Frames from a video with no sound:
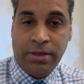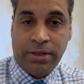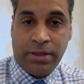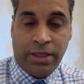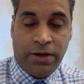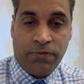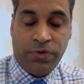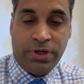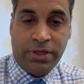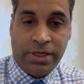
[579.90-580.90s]
They have
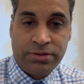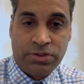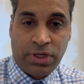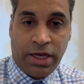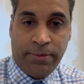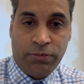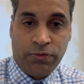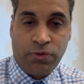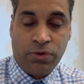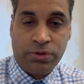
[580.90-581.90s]
very less time to
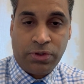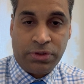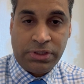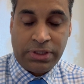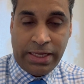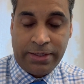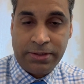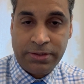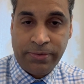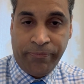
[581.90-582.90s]
focus on these
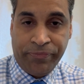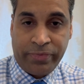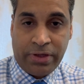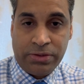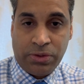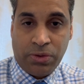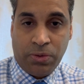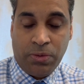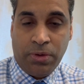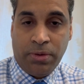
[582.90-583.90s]
letters.
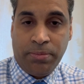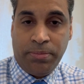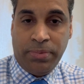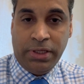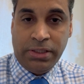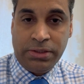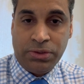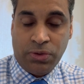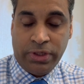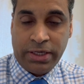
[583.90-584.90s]
So please
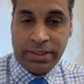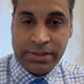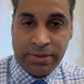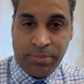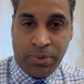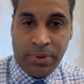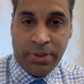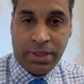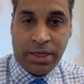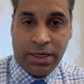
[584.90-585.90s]
don't get
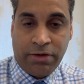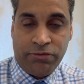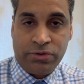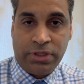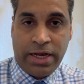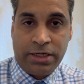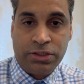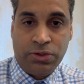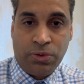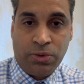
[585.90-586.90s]
disappointed if those letters
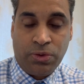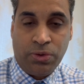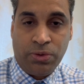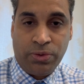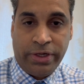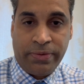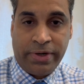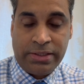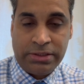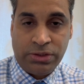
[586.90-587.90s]
don't go to
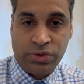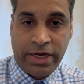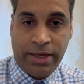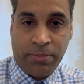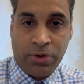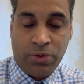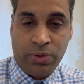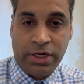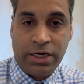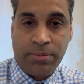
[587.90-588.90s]
ERAS in time or don't
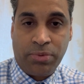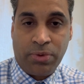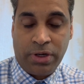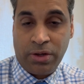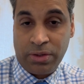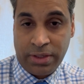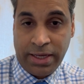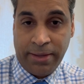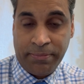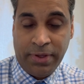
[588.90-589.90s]
get uploaded on
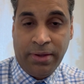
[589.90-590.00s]
time,